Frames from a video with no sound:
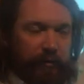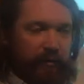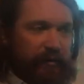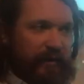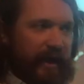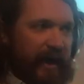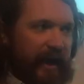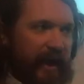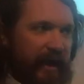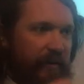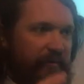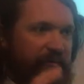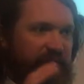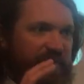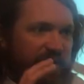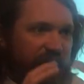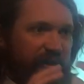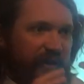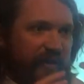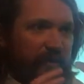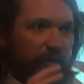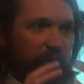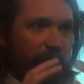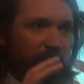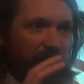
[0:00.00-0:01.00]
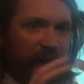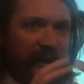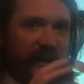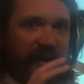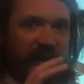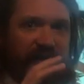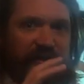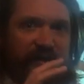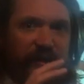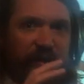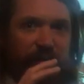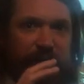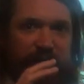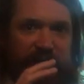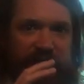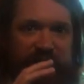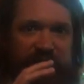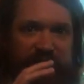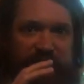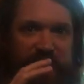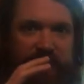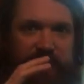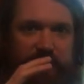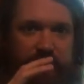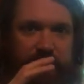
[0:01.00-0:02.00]
The atom's sitting there minding its own
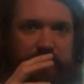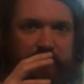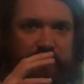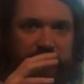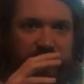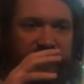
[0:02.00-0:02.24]
business,